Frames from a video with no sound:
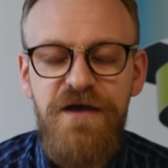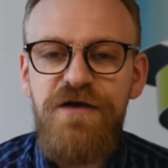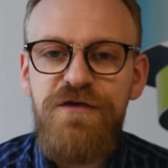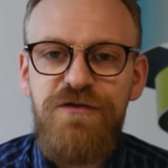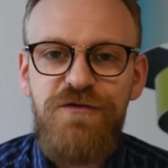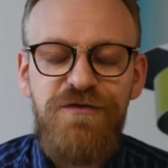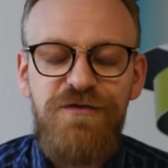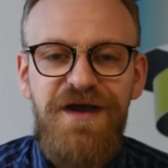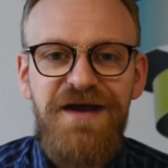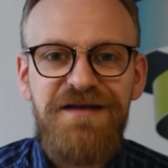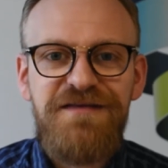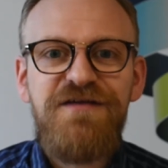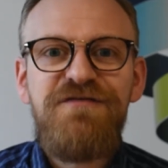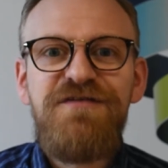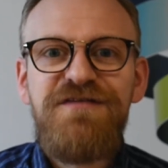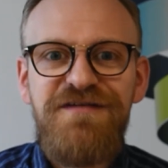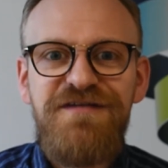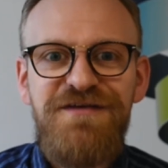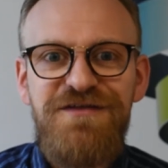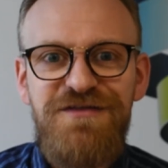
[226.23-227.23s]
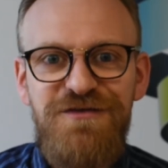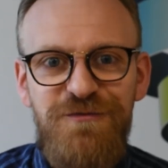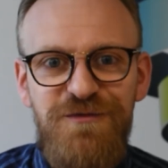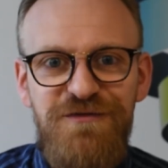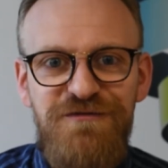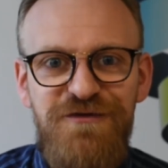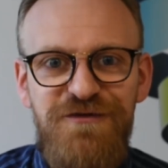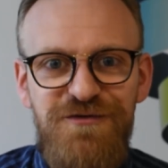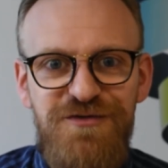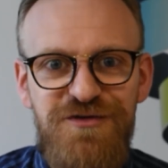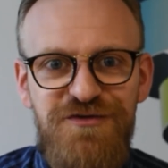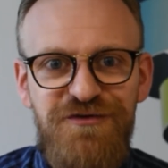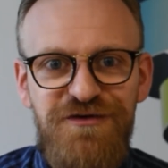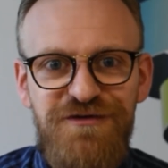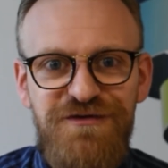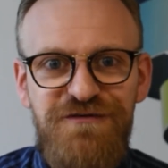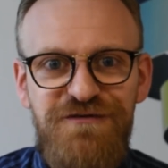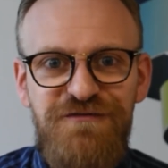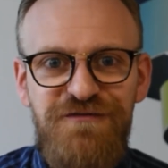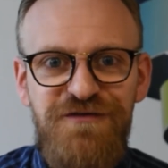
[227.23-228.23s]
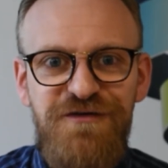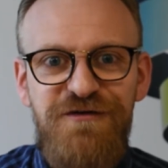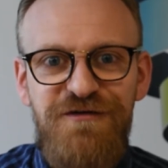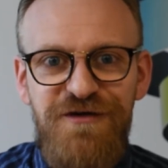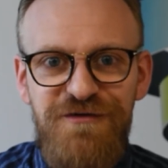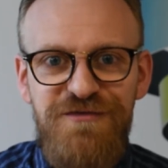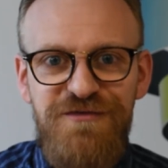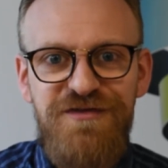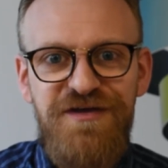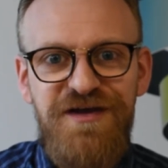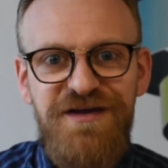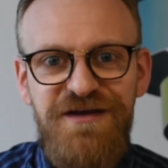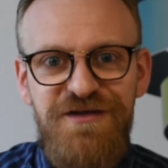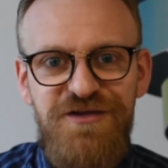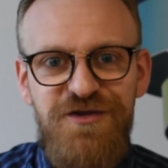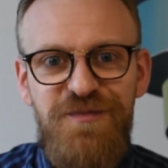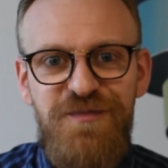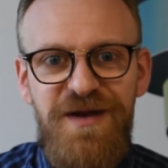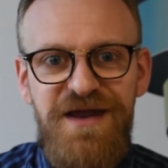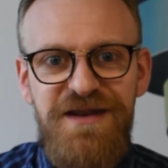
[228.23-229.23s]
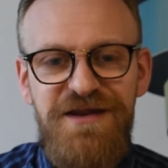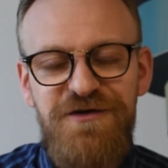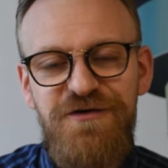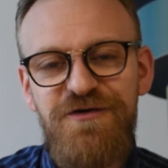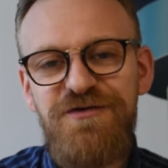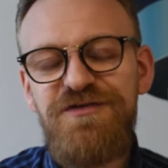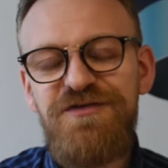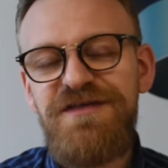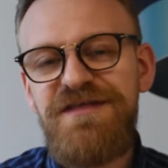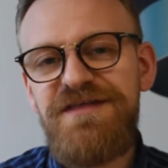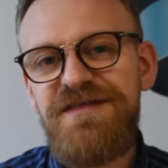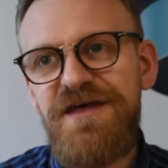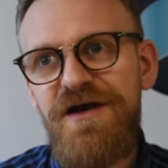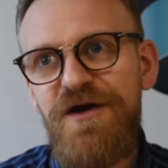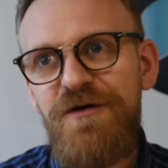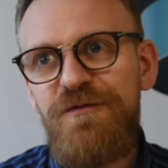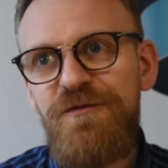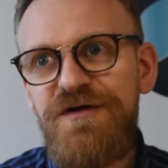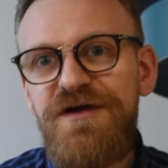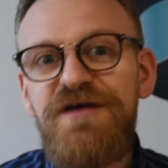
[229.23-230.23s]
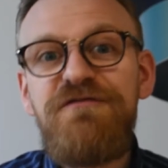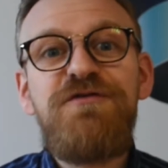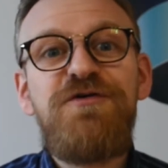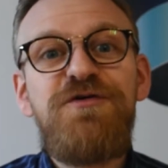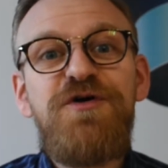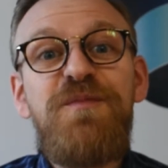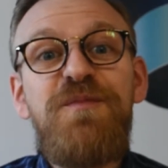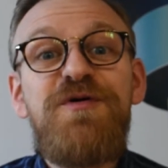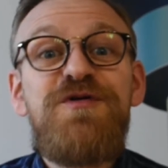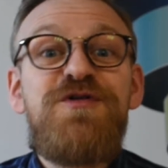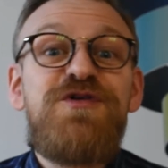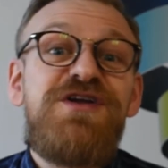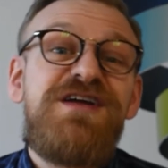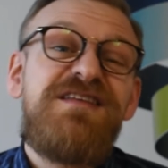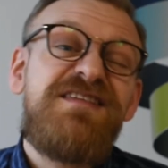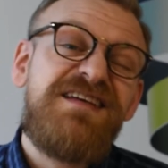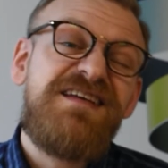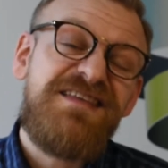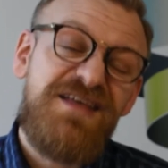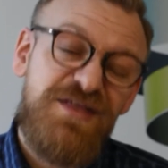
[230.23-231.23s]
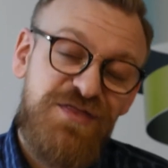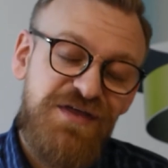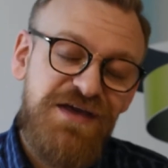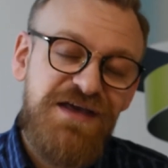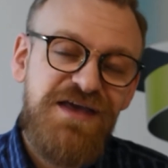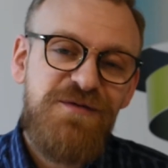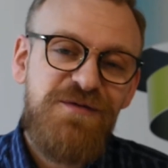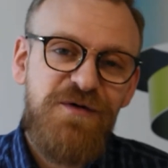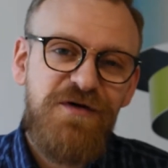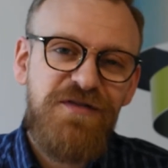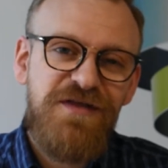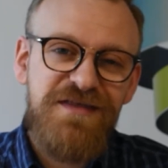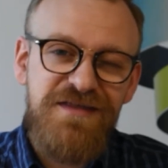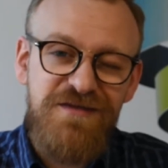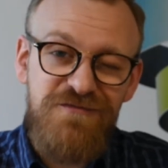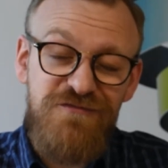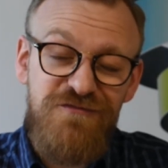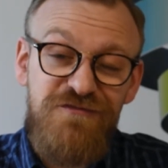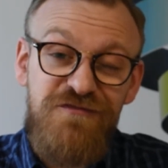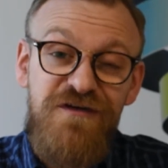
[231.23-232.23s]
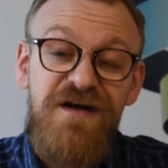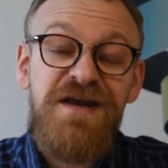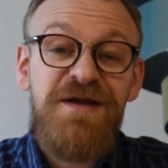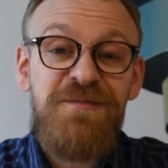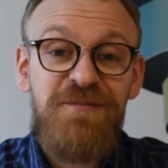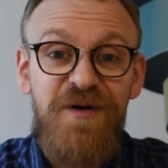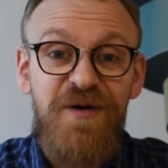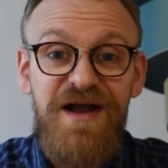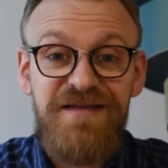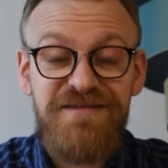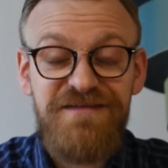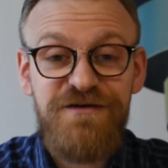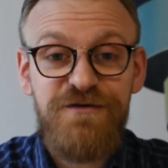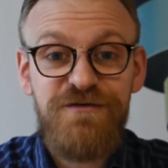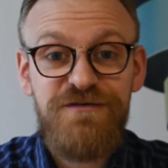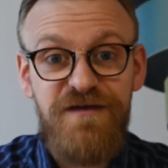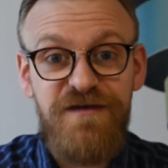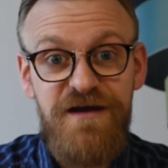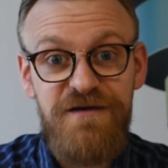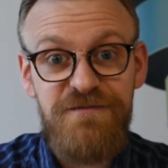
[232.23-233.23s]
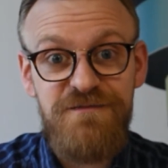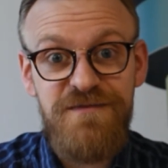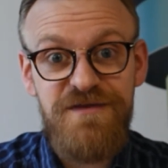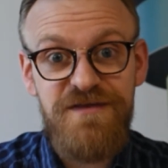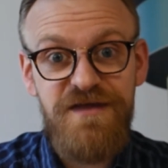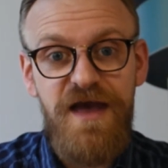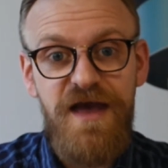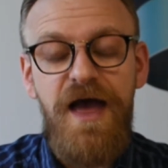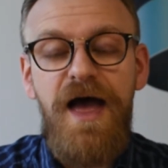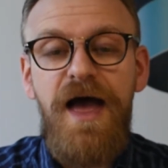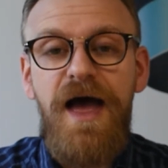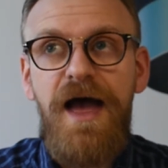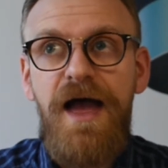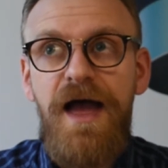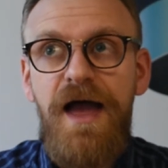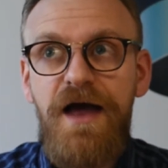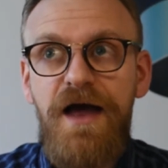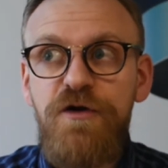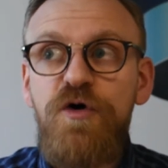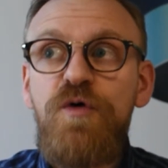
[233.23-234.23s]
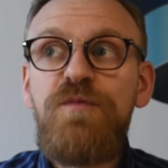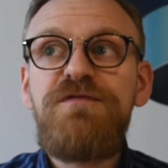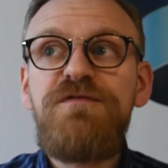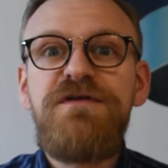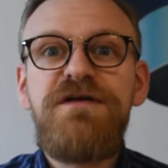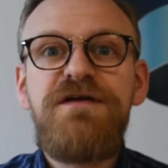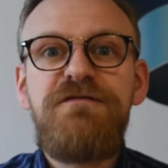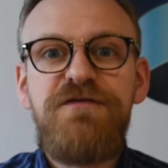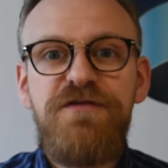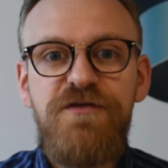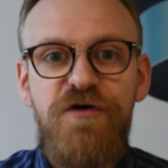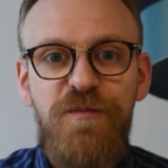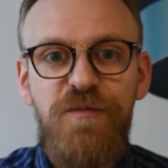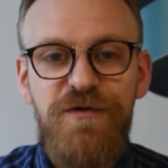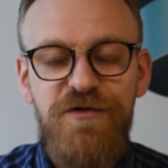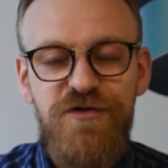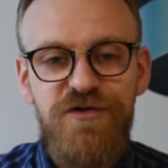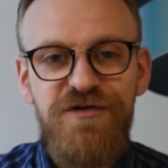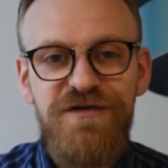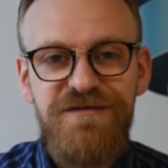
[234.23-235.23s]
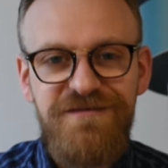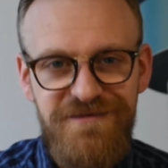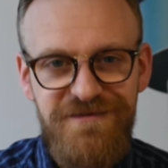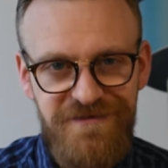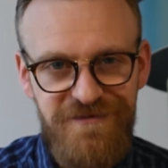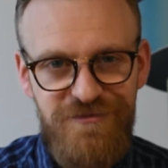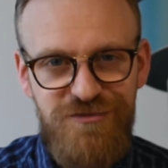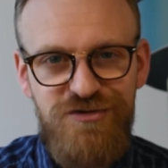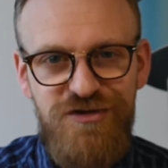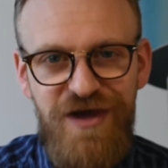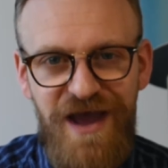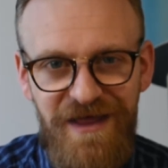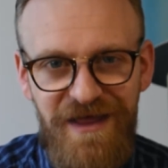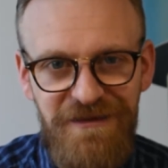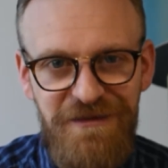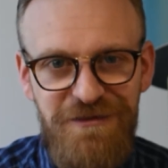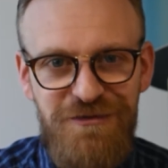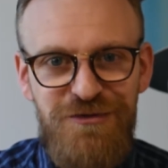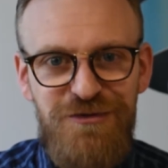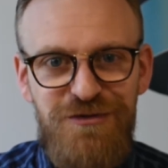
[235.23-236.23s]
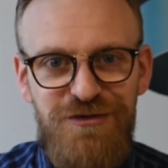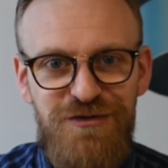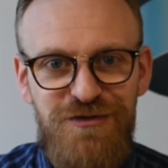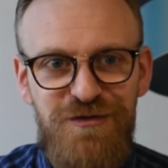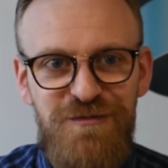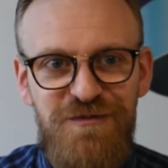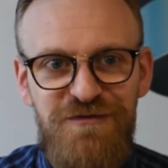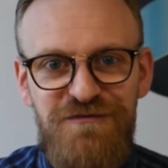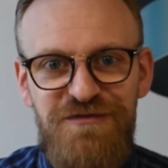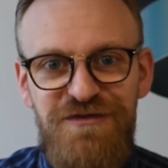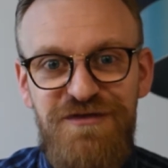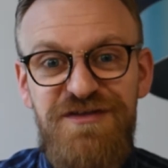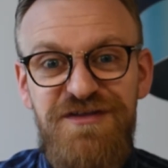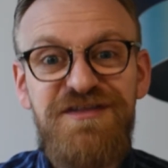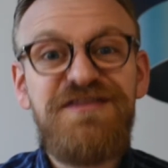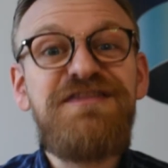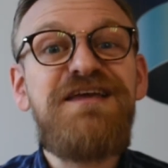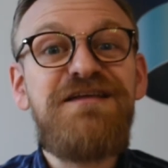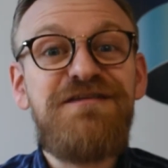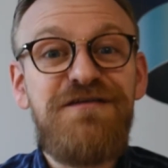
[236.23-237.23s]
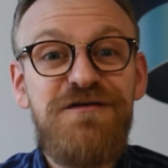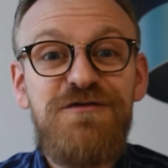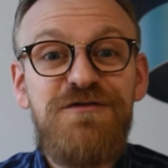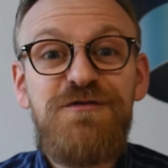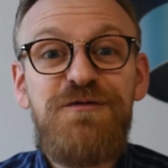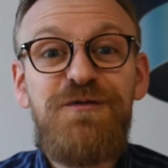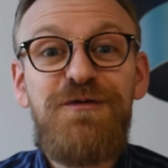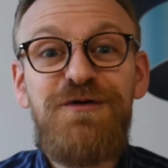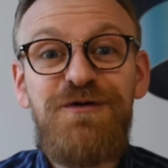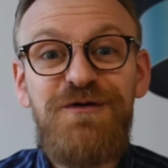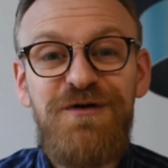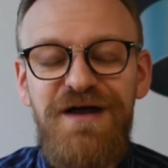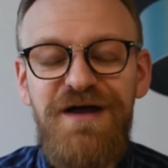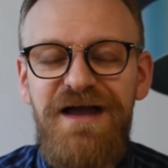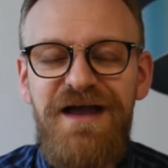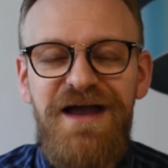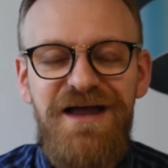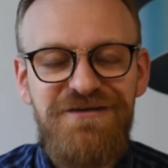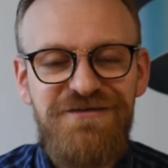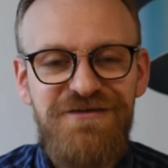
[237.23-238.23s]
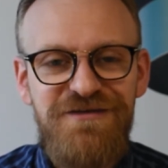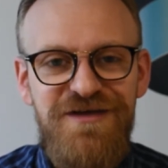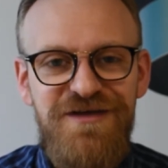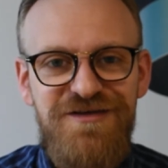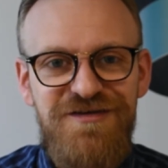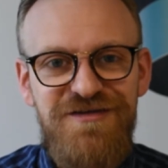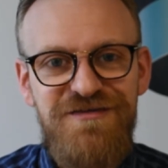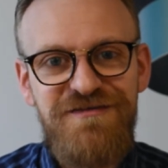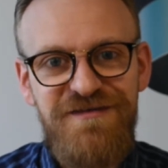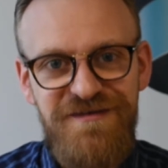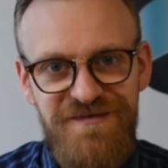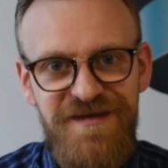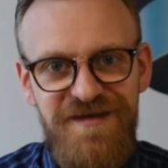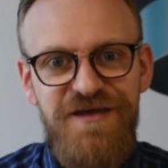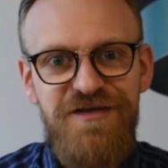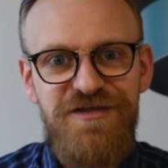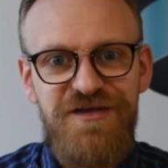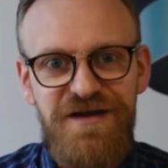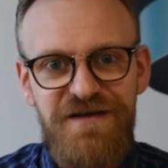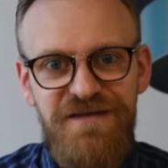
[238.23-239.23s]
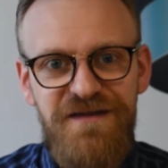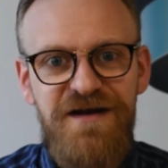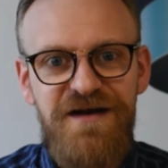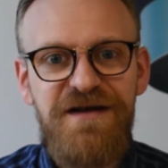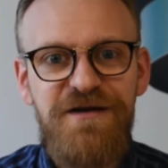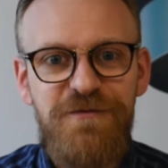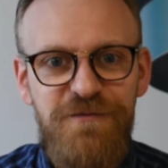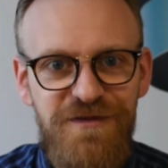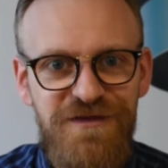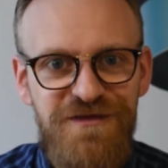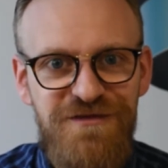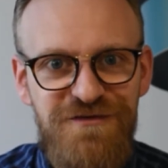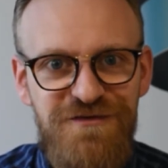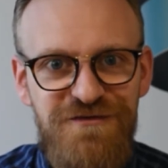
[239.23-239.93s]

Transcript: So the activities that we've constructed for you around signature pedagogies will give you an opportunity to think about this in very practical terms and hopefully give you the opportunity to challenge some of the status quo in relation to teaching and learning within